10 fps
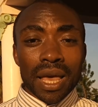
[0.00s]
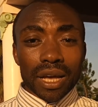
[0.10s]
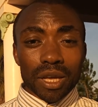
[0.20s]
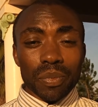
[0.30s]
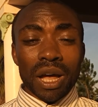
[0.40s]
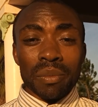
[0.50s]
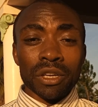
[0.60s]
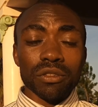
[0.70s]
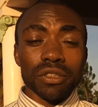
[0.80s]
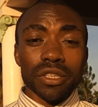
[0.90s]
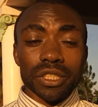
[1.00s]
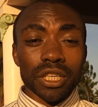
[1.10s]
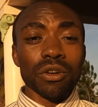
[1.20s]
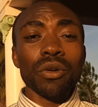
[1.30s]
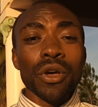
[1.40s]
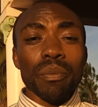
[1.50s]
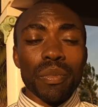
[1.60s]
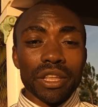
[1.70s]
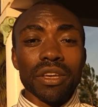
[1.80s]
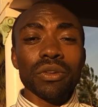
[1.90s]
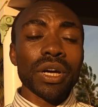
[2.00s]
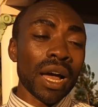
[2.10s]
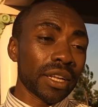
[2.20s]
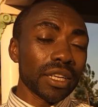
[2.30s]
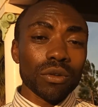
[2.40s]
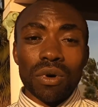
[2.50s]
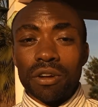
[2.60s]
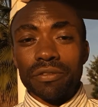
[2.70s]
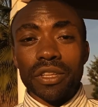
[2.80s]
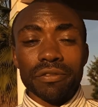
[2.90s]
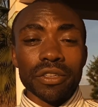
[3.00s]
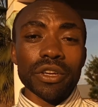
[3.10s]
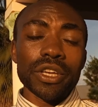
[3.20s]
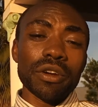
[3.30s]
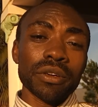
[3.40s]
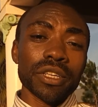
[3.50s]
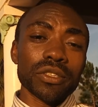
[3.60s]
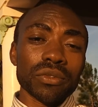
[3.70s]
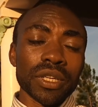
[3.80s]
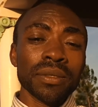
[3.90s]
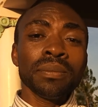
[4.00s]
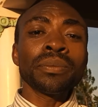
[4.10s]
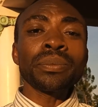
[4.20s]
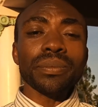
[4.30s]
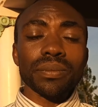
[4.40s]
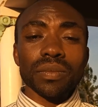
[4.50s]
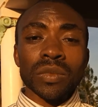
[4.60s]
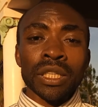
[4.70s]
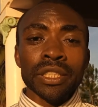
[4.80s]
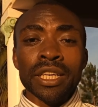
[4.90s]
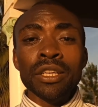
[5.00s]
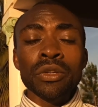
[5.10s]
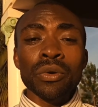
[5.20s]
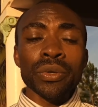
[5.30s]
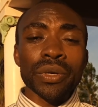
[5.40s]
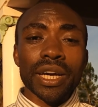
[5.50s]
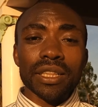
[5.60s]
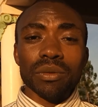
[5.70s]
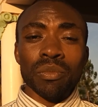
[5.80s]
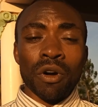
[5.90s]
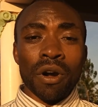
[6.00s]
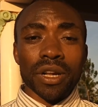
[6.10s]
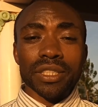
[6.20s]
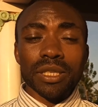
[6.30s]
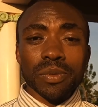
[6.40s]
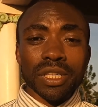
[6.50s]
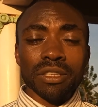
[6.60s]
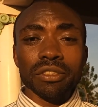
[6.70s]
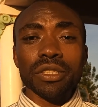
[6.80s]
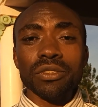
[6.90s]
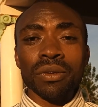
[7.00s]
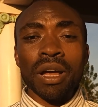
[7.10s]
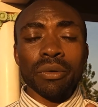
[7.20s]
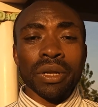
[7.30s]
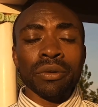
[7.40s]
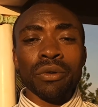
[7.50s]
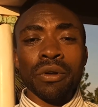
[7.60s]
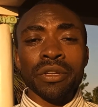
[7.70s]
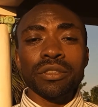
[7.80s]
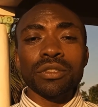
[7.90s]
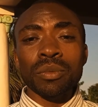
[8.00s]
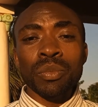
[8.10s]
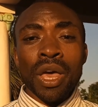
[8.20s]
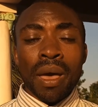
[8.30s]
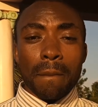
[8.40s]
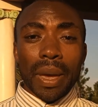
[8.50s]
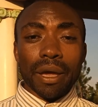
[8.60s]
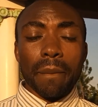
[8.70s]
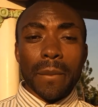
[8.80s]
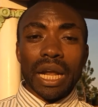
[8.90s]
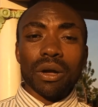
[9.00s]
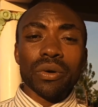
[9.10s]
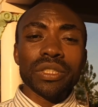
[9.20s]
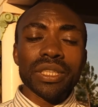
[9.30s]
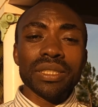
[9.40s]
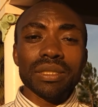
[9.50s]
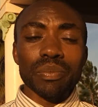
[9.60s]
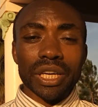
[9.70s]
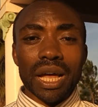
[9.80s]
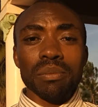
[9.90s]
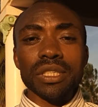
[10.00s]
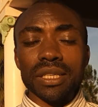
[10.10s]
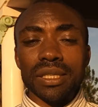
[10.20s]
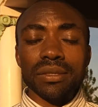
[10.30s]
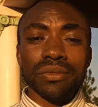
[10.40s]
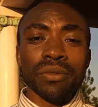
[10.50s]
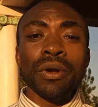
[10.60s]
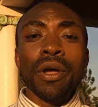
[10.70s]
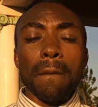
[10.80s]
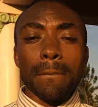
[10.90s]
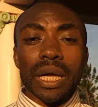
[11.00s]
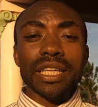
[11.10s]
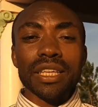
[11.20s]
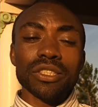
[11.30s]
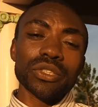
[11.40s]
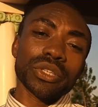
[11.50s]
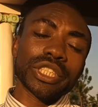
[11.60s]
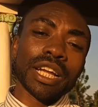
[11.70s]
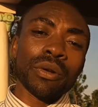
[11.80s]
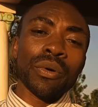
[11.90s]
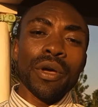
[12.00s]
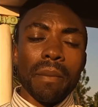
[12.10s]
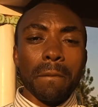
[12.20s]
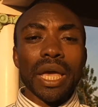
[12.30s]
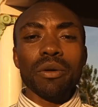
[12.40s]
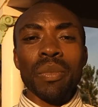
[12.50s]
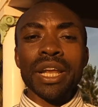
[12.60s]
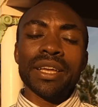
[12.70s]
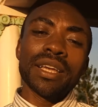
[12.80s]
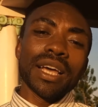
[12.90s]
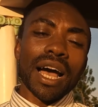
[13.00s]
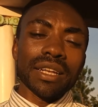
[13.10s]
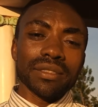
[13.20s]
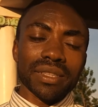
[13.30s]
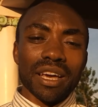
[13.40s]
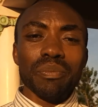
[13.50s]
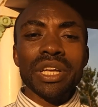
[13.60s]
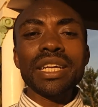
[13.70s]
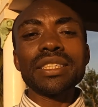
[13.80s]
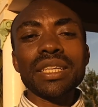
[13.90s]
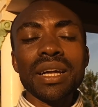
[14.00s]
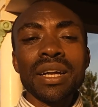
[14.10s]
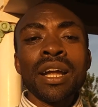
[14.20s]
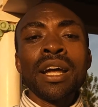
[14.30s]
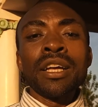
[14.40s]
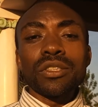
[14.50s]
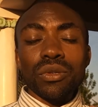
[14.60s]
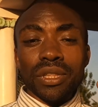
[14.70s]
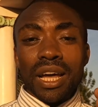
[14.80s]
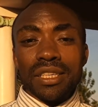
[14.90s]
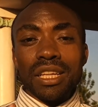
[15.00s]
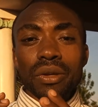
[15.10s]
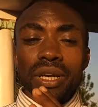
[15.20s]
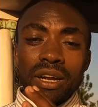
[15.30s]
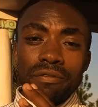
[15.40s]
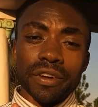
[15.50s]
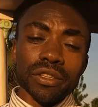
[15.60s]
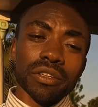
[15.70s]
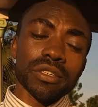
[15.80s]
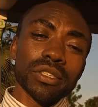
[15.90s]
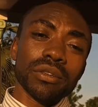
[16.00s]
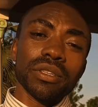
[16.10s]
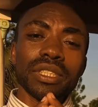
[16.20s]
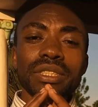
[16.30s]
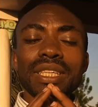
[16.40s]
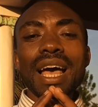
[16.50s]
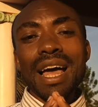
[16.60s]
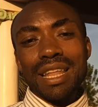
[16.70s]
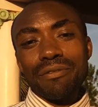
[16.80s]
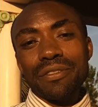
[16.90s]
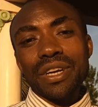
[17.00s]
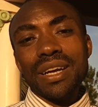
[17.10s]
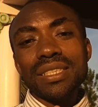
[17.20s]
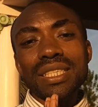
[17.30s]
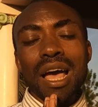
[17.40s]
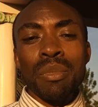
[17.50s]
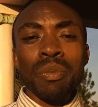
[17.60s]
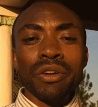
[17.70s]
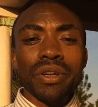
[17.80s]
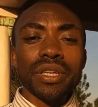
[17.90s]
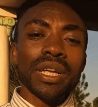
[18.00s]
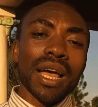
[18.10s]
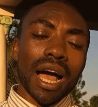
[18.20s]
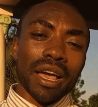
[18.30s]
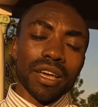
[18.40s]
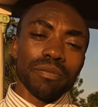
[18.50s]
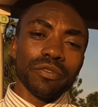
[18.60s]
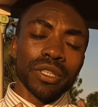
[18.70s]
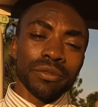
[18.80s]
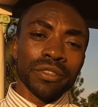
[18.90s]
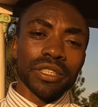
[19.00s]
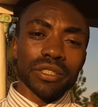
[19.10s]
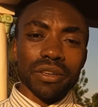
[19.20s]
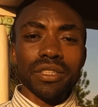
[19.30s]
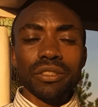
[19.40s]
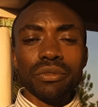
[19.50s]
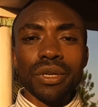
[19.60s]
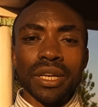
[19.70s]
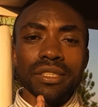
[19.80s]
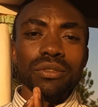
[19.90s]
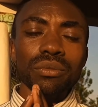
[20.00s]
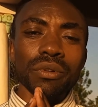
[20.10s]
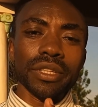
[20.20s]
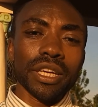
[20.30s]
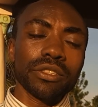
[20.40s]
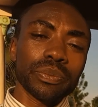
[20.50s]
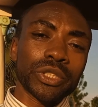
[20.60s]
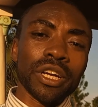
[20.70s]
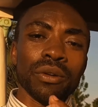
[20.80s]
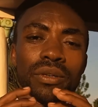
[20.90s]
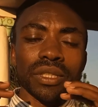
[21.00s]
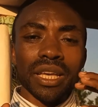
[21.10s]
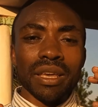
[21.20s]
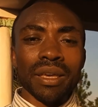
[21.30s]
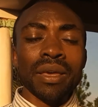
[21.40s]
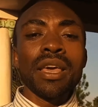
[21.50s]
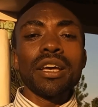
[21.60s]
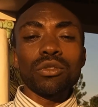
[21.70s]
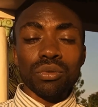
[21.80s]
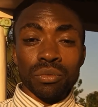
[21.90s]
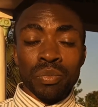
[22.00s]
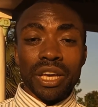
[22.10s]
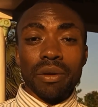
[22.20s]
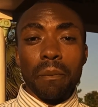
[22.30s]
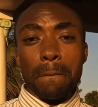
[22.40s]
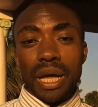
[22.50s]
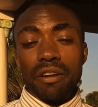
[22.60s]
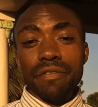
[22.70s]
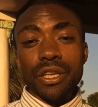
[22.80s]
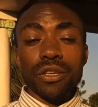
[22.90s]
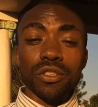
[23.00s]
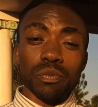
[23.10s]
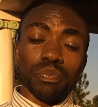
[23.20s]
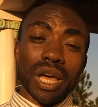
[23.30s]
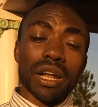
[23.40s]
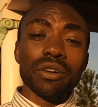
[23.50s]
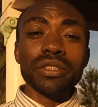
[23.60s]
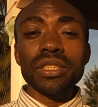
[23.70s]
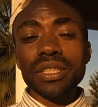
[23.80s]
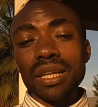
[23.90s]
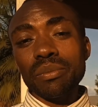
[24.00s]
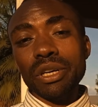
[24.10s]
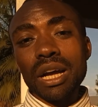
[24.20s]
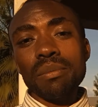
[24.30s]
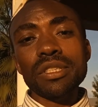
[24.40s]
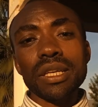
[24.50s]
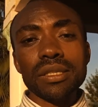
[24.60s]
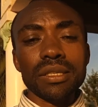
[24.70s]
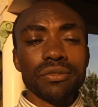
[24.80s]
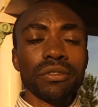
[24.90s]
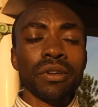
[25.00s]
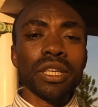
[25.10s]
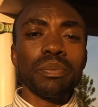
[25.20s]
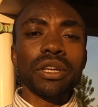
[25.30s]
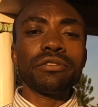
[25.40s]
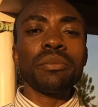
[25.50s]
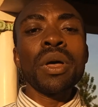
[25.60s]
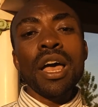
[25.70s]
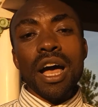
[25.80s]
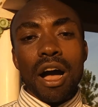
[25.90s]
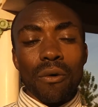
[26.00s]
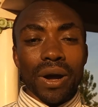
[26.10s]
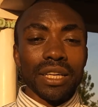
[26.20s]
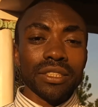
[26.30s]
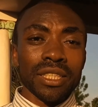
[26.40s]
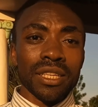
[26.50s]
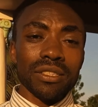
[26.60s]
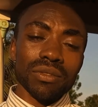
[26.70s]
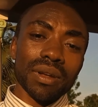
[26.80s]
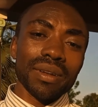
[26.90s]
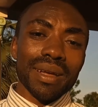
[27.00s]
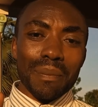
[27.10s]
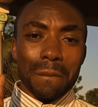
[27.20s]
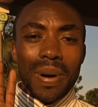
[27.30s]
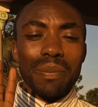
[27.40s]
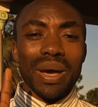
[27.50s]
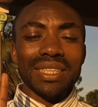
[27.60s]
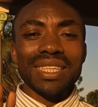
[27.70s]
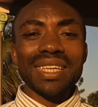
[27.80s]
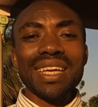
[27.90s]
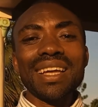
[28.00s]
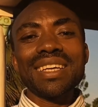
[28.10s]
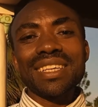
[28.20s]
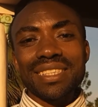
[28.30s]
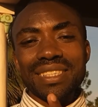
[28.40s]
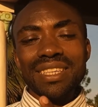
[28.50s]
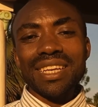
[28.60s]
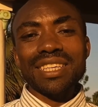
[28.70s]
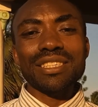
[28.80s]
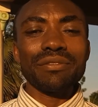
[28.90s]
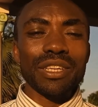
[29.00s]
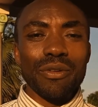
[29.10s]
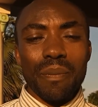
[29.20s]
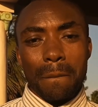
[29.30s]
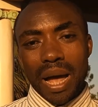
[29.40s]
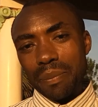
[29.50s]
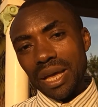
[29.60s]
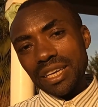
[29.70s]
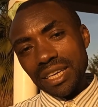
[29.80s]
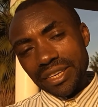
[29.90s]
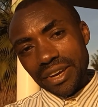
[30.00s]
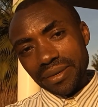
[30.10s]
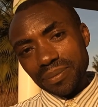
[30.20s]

keep coming to this channel. By the way, you can click one of the video here on the screen, then you get more tips and tricks on how you can grow on YouTube, make better content, become successful, monetize your channel, make money, and thank me later. So that is how you can avoid the reused content. I love you guys. I'm Emmanuel. I help different content creators to grow their YouTube channel, to make better videos, better content, and become successful on the platform. I'll catch you in the next one. Bye bye. Take care. See you in the next video. Bye bye. Click here.